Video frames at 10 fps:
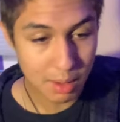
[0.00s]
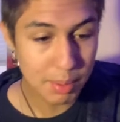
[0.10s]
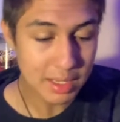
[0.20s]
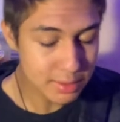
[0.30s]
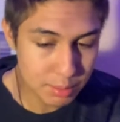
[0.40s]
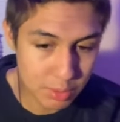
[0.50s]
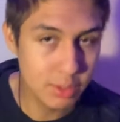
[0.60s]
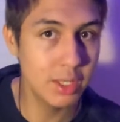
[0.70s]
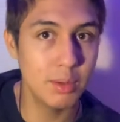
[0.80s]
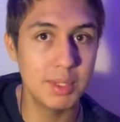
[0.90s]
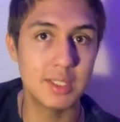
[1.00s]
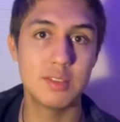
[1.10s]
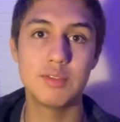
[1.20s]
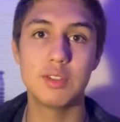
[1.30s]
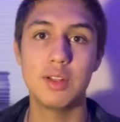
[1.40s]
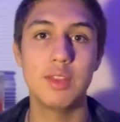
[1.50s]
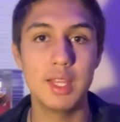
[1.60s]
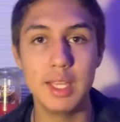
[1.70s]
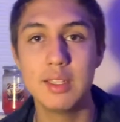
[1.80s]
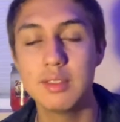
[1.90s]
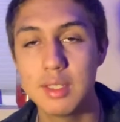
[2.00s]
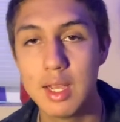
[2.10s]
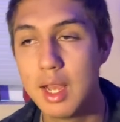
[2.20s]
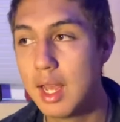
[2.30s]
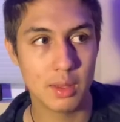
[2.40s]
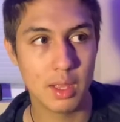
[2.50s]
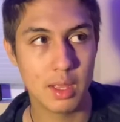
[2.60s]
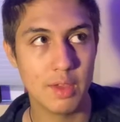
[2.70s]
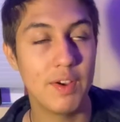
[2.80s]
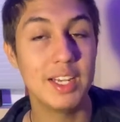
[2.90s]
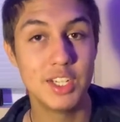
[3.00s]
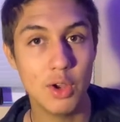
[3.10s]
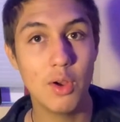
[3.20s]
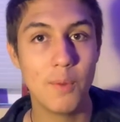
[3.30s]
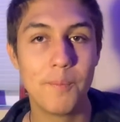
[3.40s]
possible, you know, because of certain things. If I don't